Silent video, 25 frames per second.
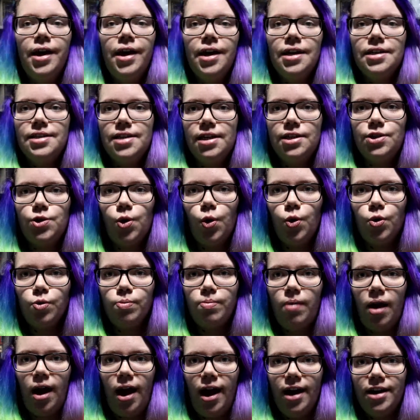So that's all
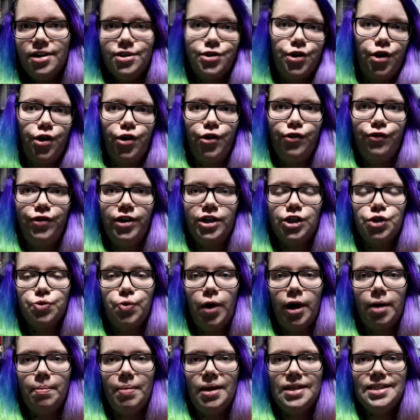my historical fiction
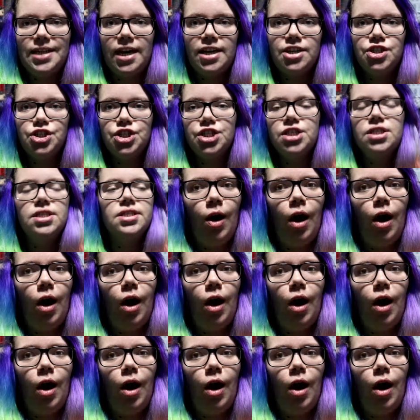recommendations.